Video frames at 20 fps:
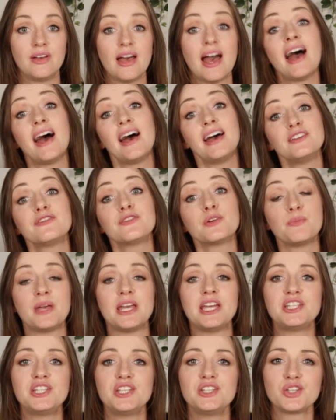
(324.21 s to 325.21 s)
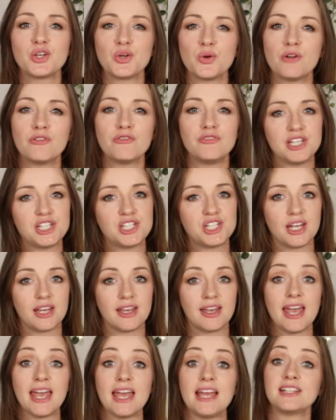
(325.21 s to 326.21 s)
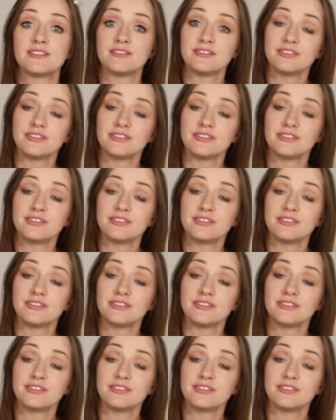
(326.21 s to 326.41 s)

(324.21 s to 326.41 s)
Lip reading: And for patients who are reaching end of